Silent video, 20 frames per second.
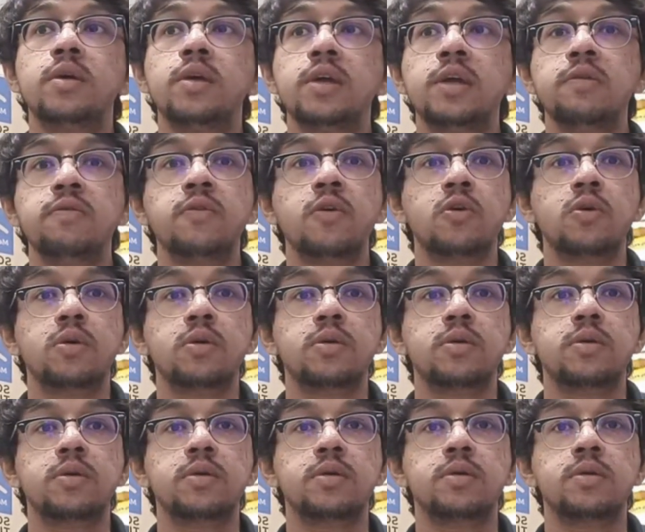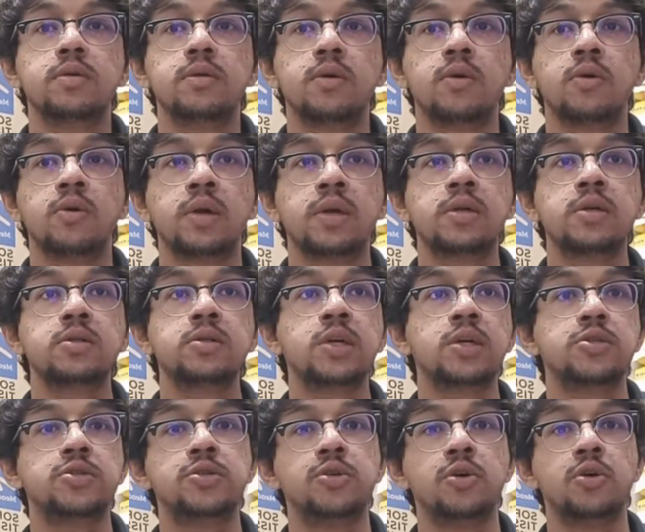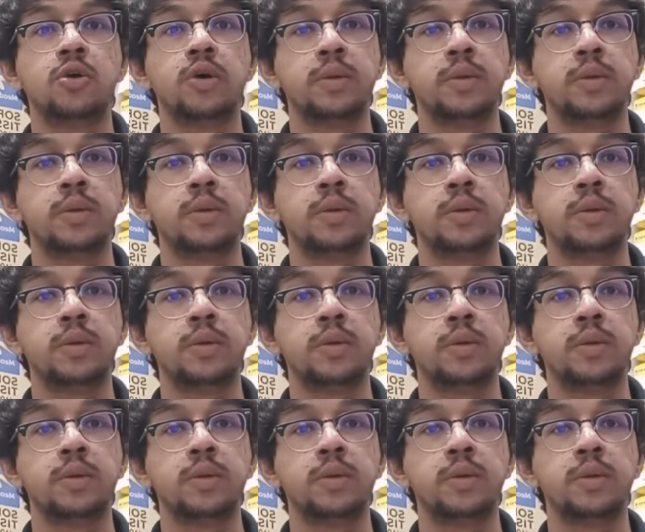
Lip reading: evoke or rather touch your